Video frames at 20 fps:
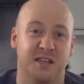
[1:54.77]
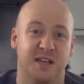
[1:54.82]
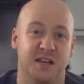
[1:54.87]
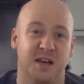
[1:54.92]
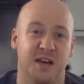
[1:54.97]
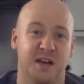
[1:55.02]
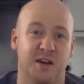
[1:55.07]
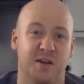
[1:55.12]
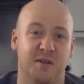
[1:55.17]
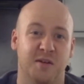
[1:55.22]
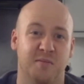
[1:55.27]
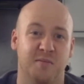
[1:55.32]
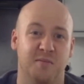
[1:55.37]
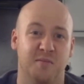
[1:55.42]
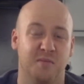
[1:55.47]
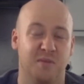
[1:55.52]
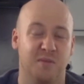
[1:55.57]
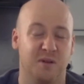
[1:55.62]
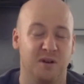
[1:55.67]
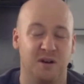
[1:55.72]

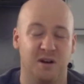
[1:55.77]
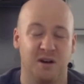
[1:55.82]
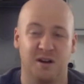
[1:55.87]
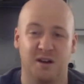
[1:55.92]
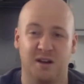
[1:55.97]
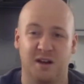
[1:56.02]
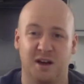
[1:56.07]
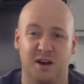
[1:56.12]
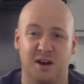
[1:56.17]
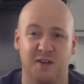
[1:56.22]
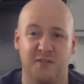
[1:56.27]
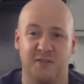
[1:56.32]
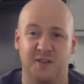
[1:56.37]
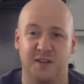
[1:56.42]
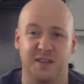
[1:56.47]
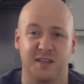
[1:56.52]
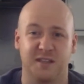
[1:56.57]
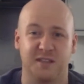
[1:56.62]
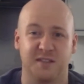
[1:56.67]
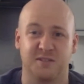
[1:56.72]
I
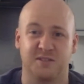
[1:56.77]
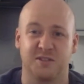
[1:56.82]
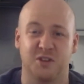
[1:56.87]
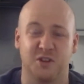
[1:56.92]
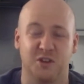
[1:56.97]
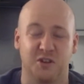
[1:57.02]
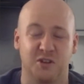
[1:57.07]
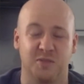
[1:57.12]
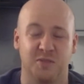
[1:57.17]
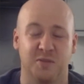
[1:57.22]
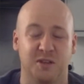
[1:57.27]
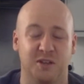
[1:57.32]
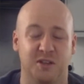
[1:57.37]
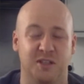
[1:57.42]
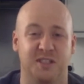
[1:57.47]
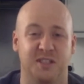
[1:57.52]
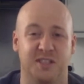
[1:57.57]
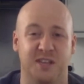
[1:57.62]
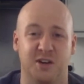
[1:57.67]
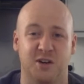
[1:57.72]
think Tottenham are
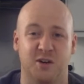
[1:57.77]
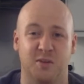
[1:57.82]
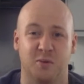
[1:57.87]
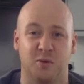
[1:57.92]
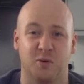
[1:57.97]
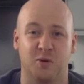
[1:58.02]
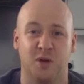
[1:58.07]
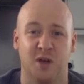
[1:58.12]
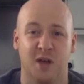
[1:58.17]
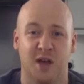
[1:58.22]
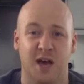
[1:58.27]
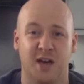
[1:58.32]
looking terrible,